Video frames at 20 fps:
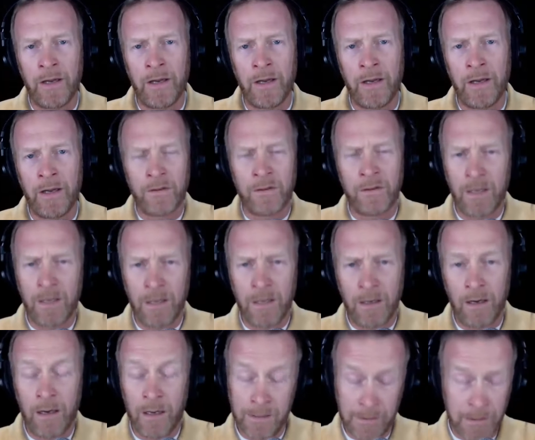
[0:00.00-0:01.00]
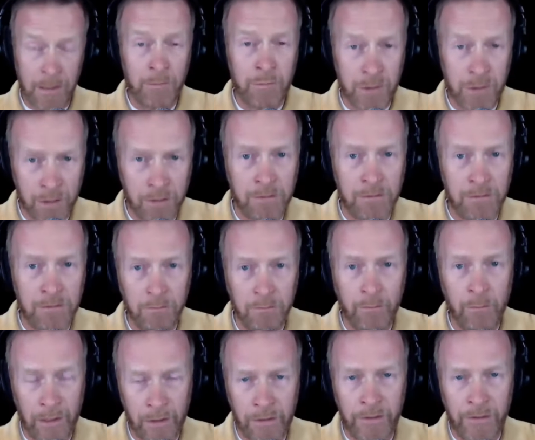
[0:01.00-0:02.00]
It's under the assumption,
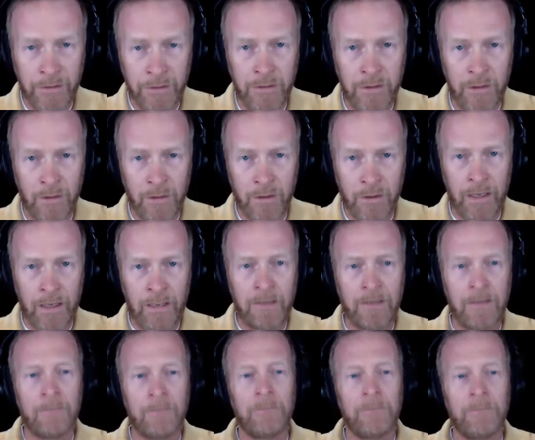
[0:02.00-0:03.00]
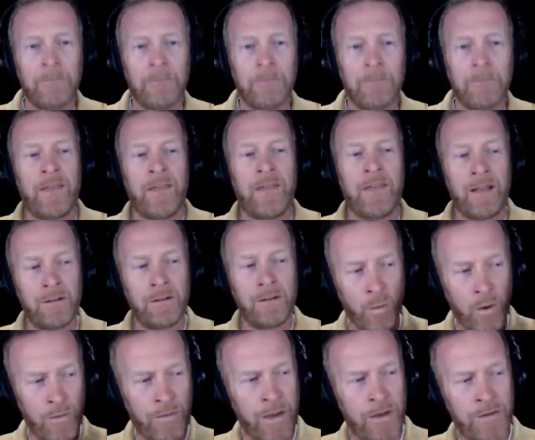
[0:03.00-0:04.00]
mind you, okay, that the